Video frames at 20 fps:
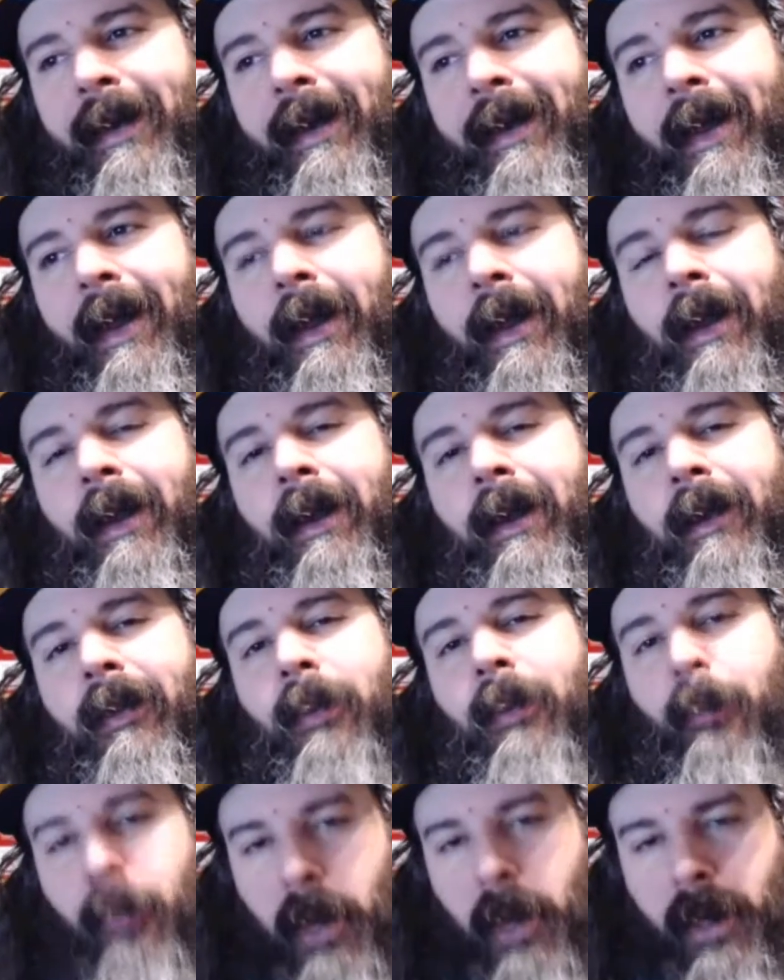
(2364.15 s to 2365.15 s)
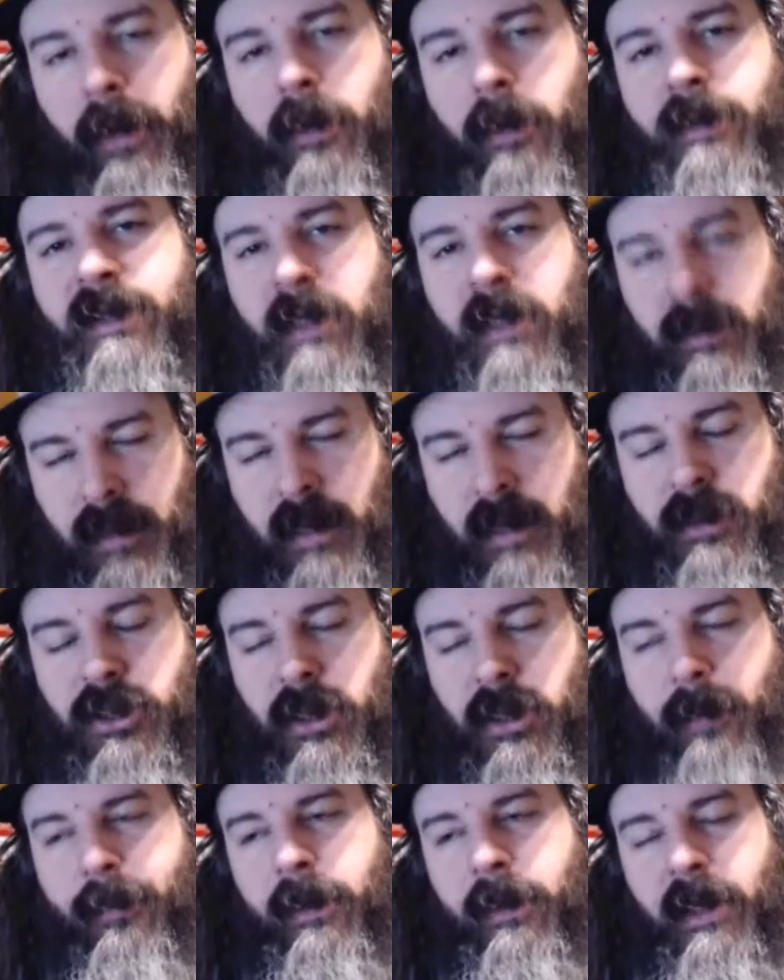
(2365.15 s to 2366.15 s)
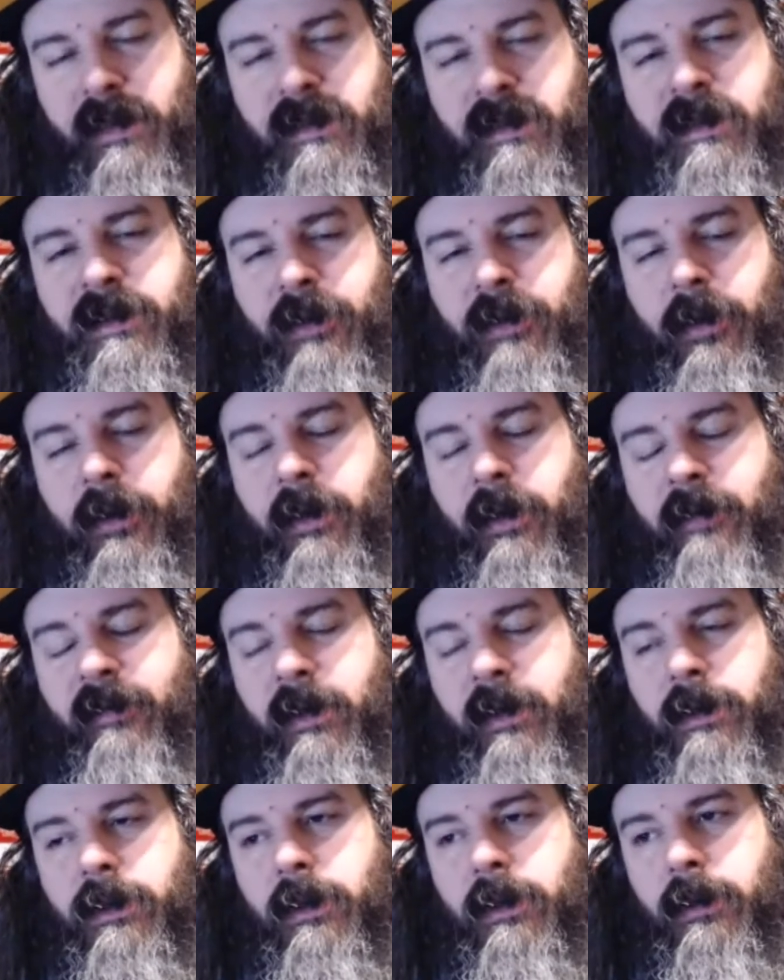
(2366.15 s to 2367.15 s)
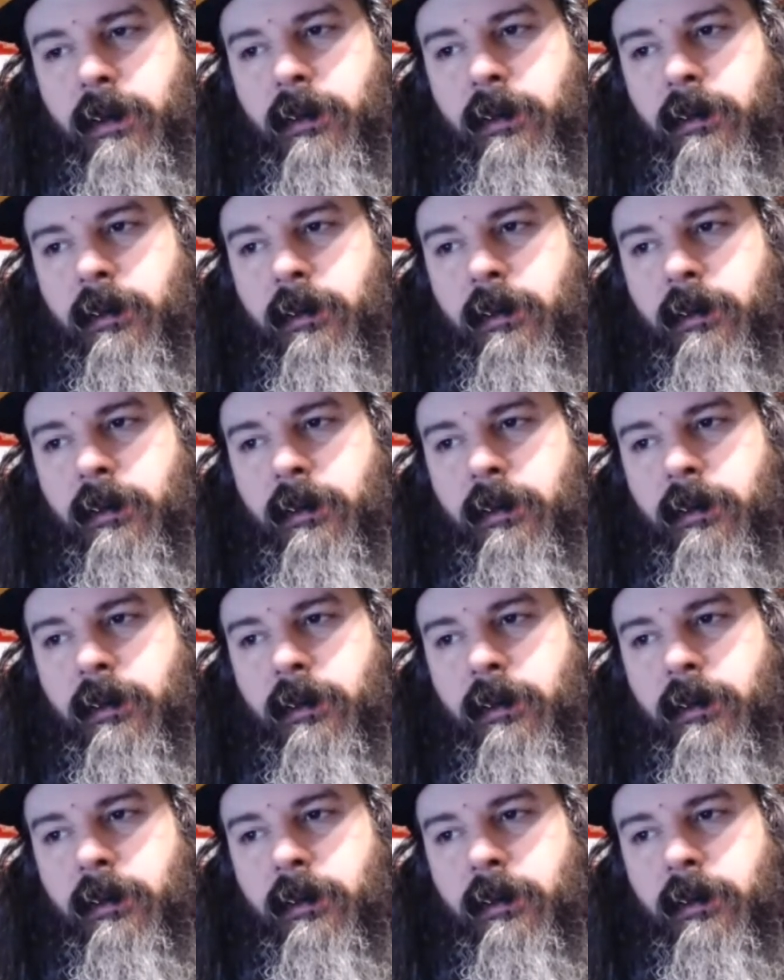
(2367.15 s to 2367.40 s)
And the players get that ship. That's the start of the adventure.